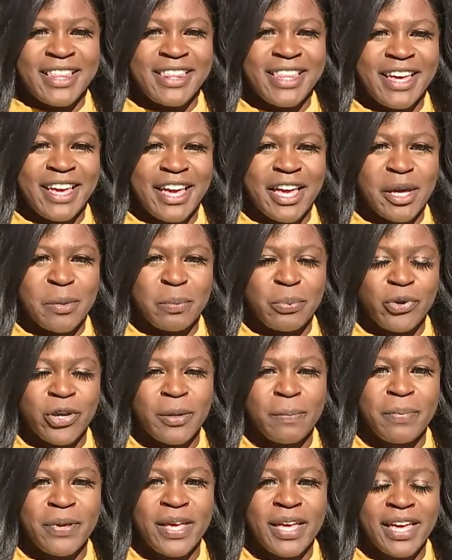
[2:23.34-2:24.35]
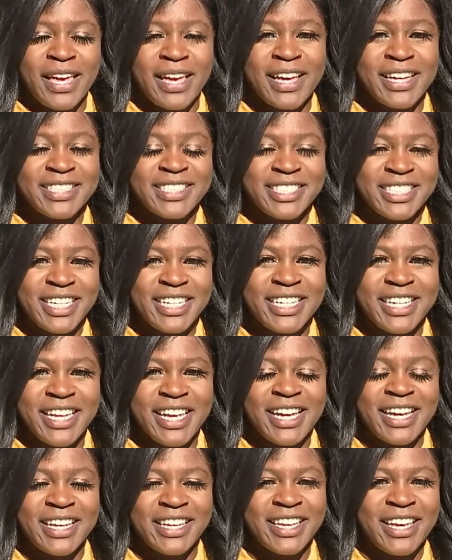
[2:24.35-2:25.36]
The Amp Pre-Pig
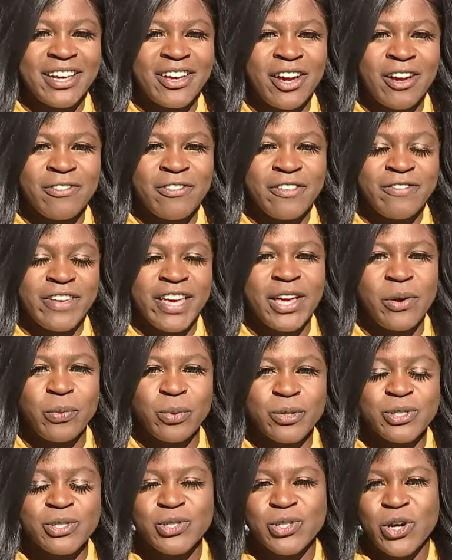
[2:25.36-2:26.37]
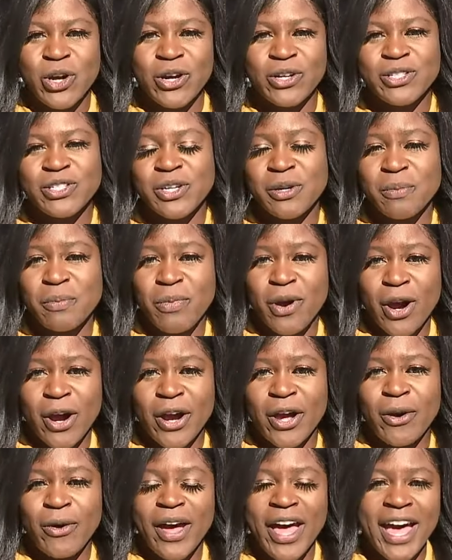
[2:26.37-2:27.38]
Shindig kickoff event will start
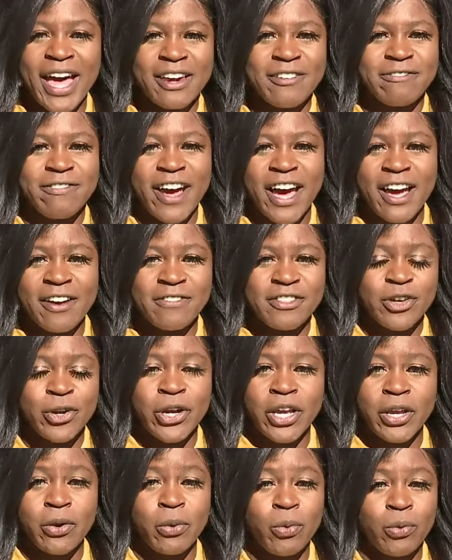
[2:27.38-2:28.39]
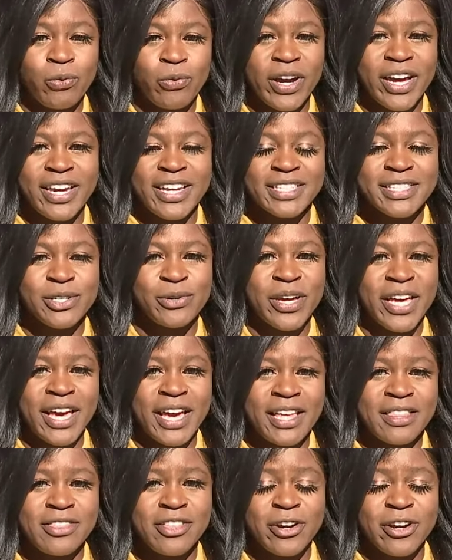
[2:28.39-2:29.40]
tomorrow at 5:30 and will run until
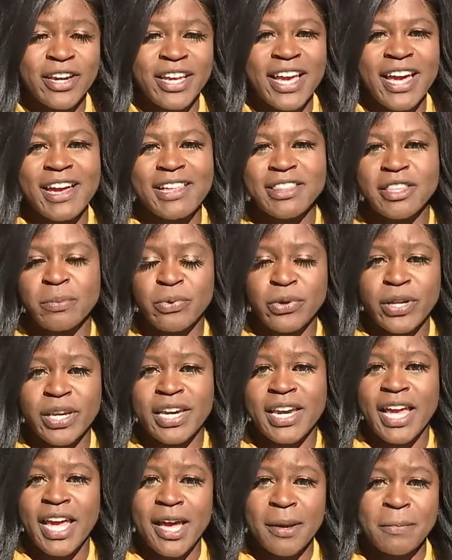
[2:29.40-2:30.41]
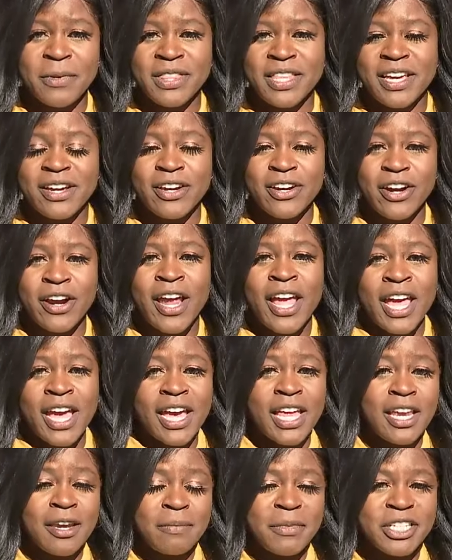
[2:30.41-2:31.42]
8:30 at the Breeden Amphitheater.
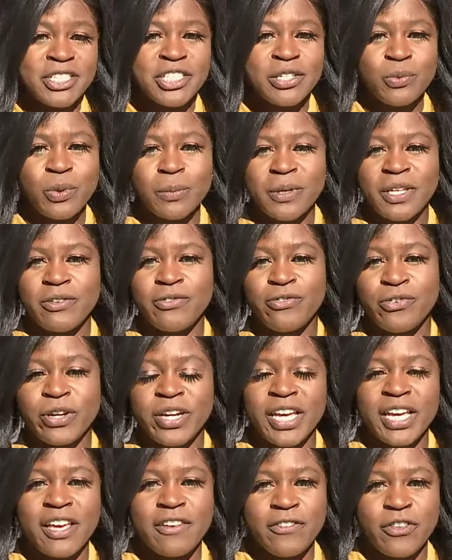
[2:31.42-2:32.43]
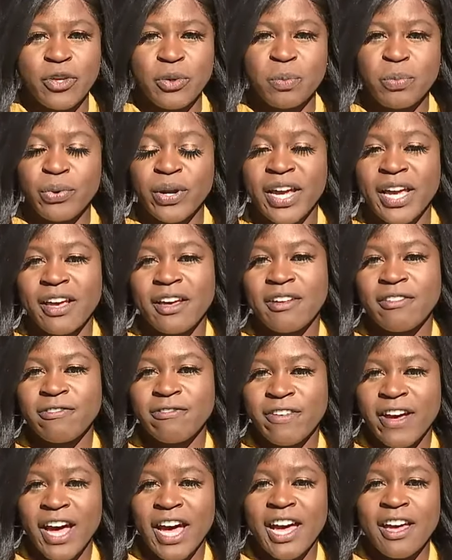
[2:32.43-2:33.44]
And admission will be free if you bring
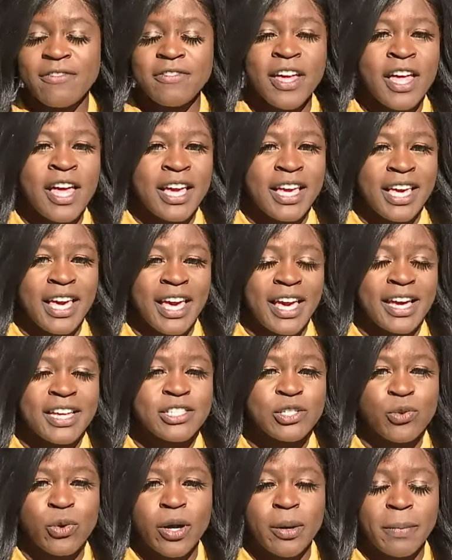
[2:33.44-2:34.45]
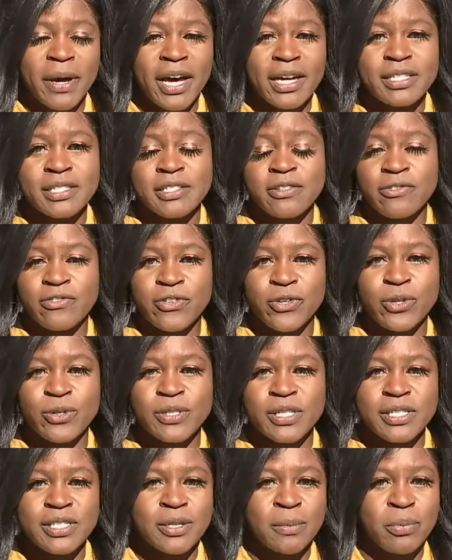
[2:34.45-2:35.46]
5 cans or boxes of food
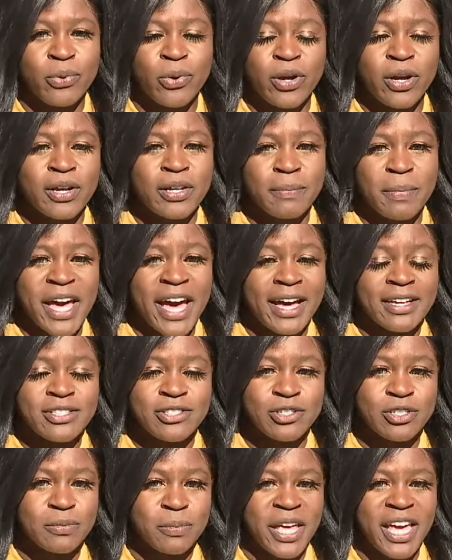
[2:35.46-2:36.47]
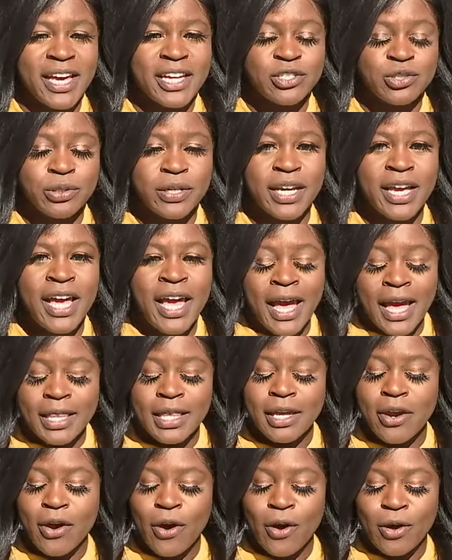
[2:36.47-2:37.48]
to support Pastor's Pantry. And
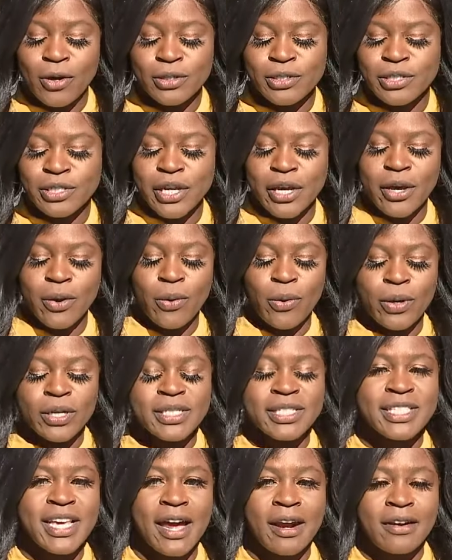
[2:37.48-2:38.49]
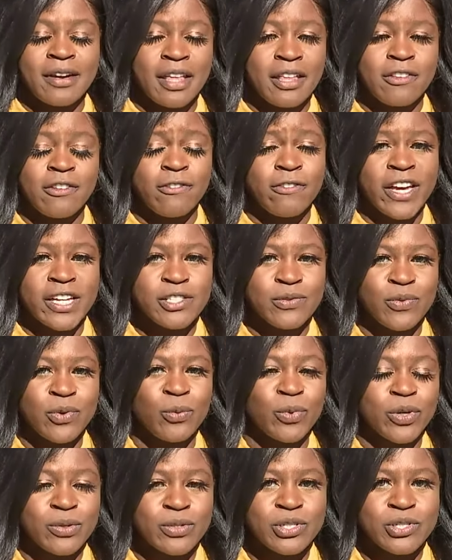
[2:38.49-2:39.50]
then also on Saturday, the festival
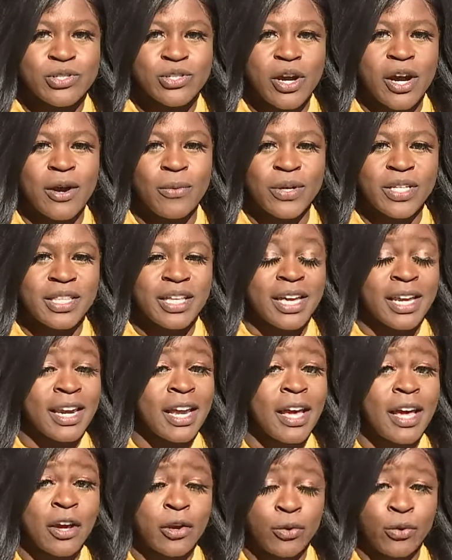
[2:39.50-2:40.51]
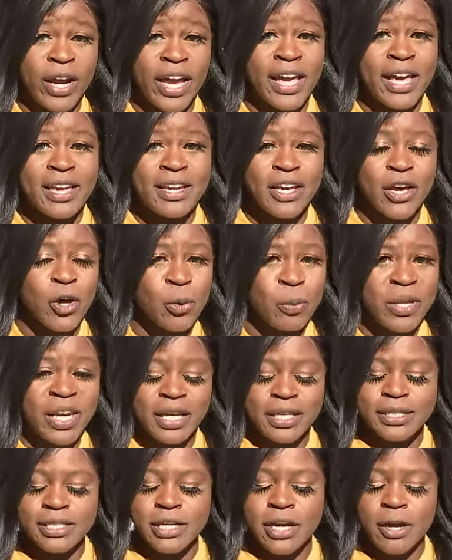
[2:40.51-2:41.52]
will start with a grand
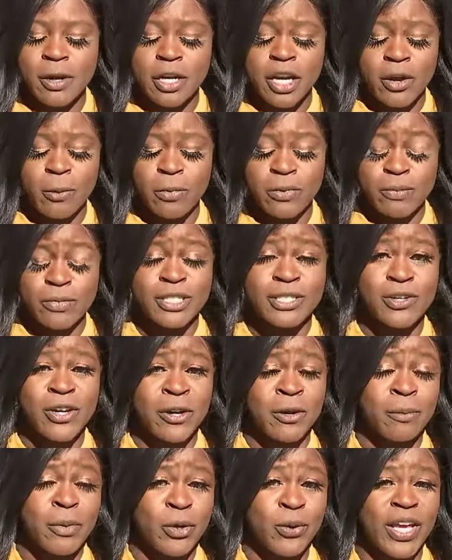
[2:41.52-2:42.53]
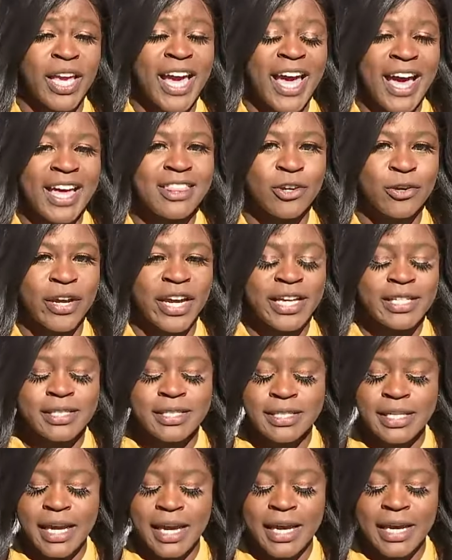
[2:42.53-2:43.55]
opening ceremony at the grand
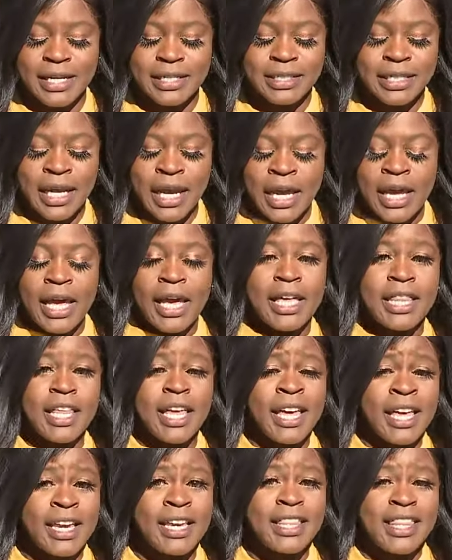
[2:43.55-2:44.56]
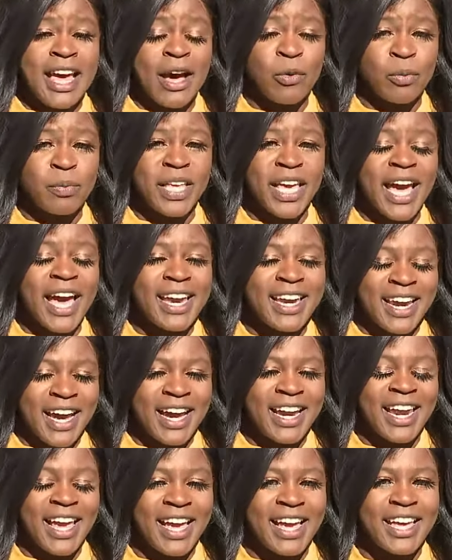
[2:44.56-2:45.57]
stage. And then that will be at
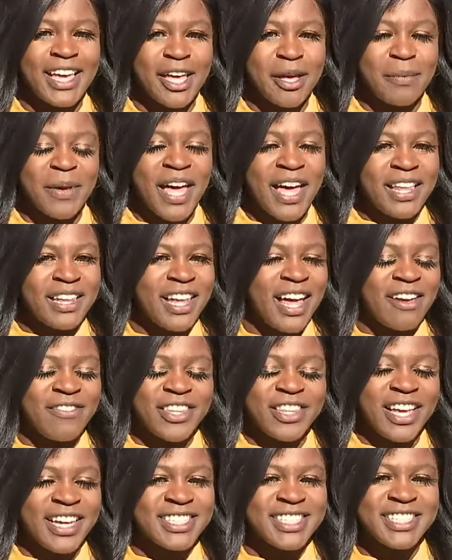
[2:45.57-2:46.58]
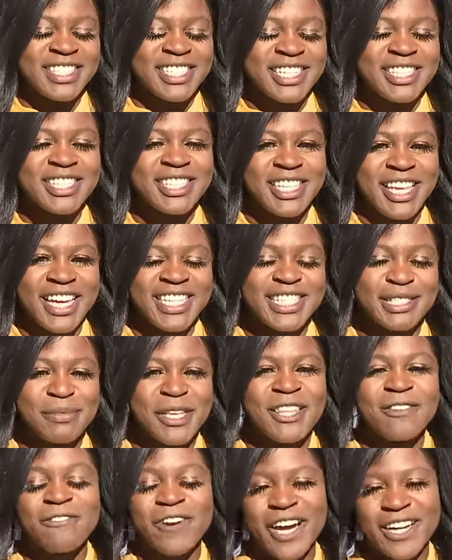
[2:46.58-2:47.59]
9 a.m. Live in Lexington, Celeste
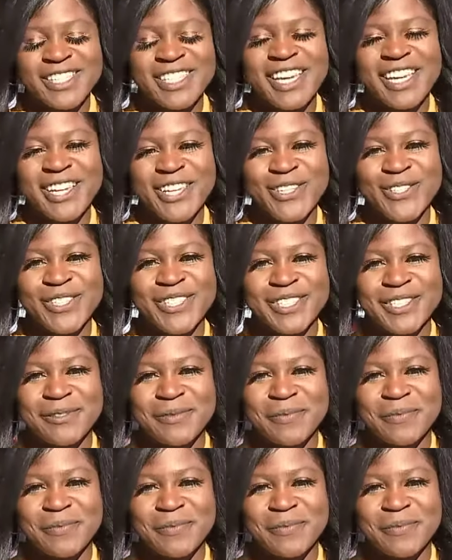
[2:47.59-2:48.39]
Smith, Fox 8 News.